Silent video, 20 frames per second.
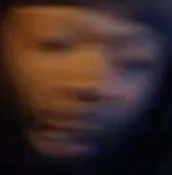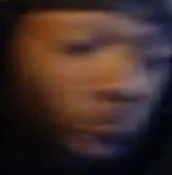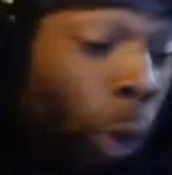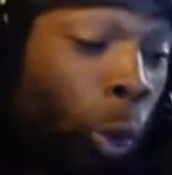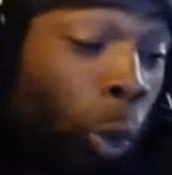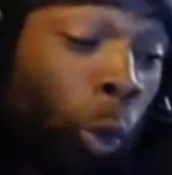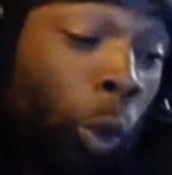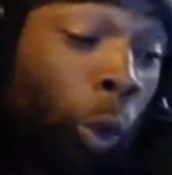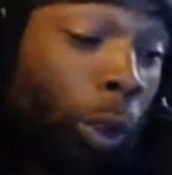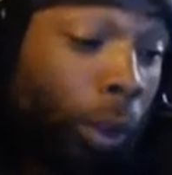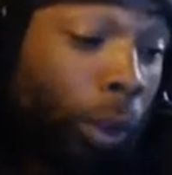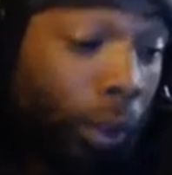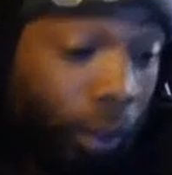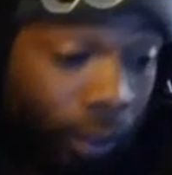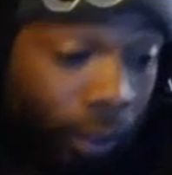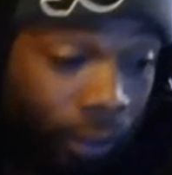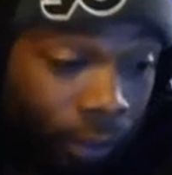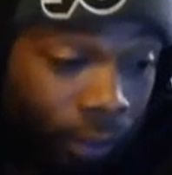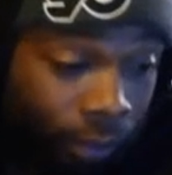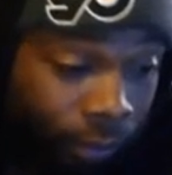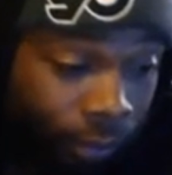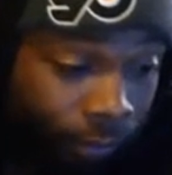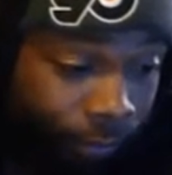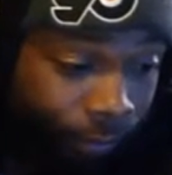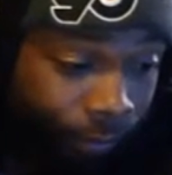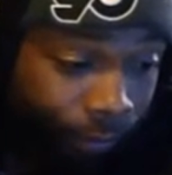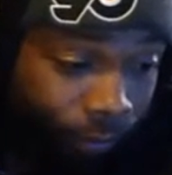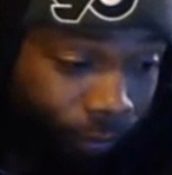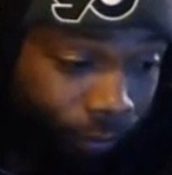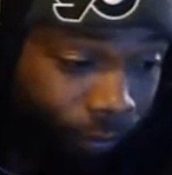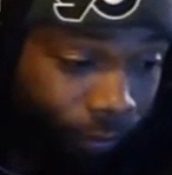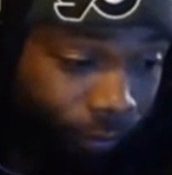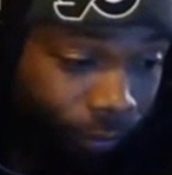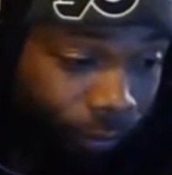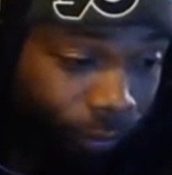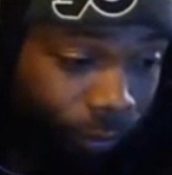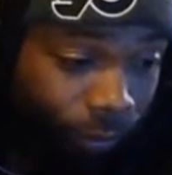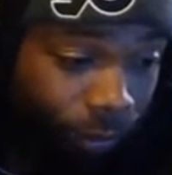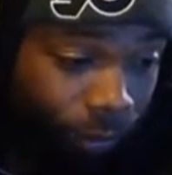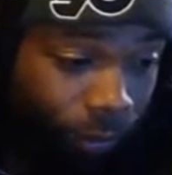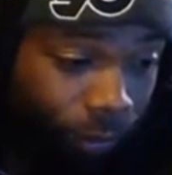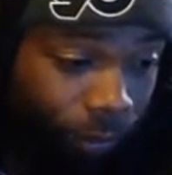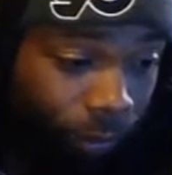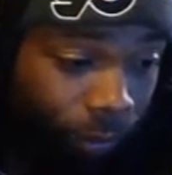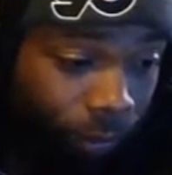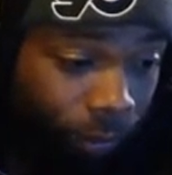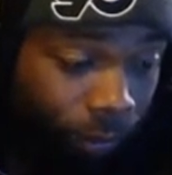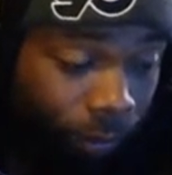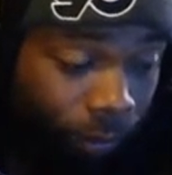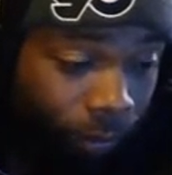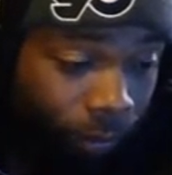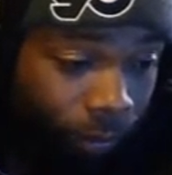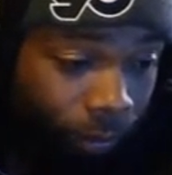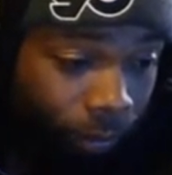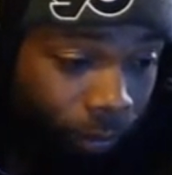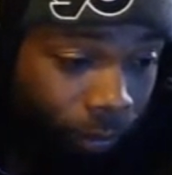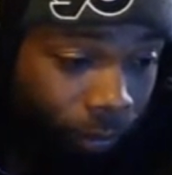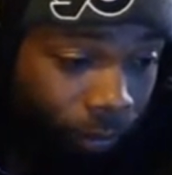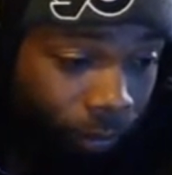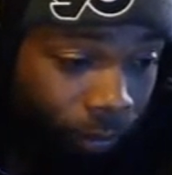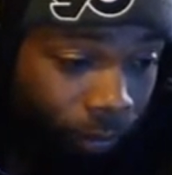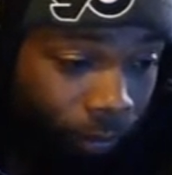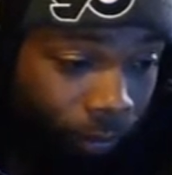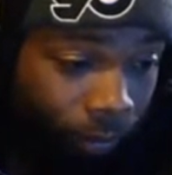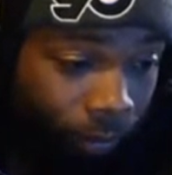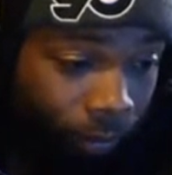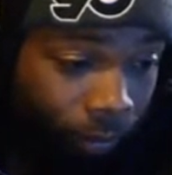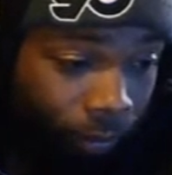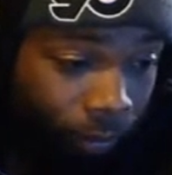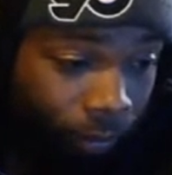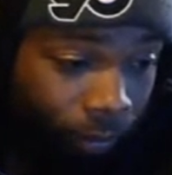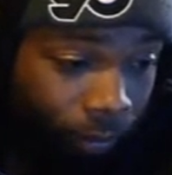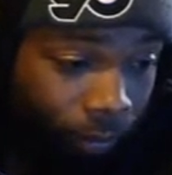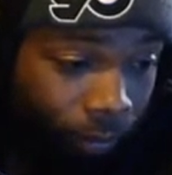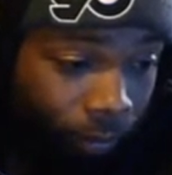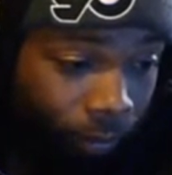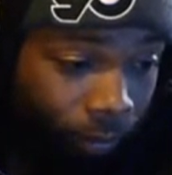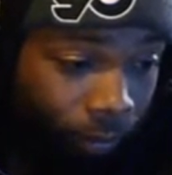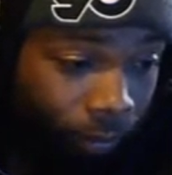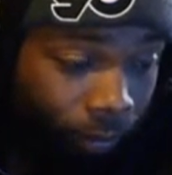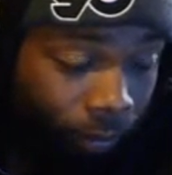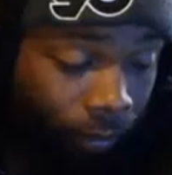The person shown says nothing.